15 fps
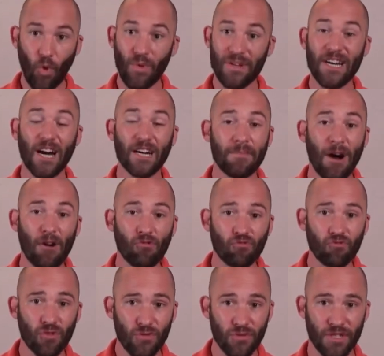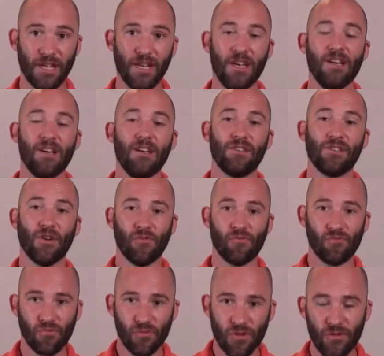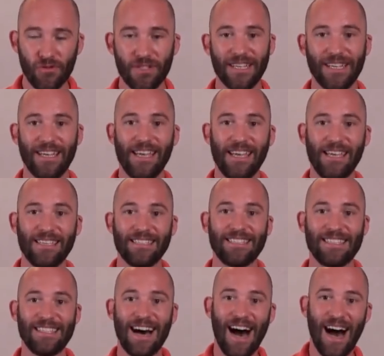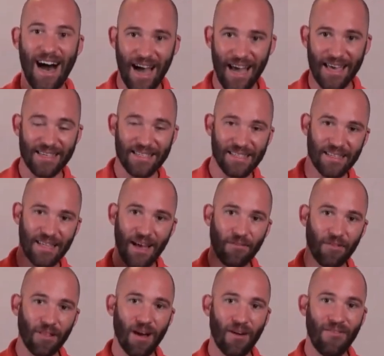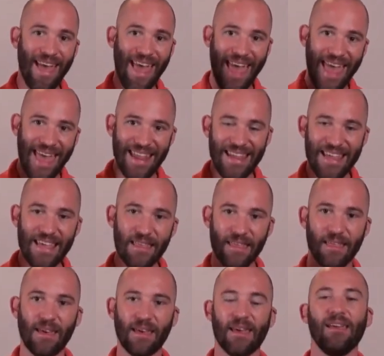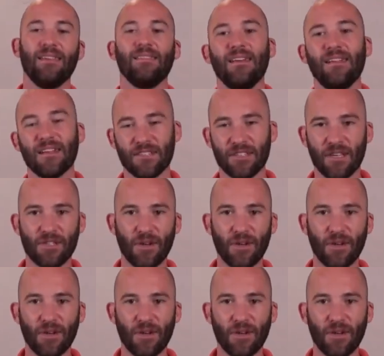I talked about root. So root is the highest level of anything in Linux.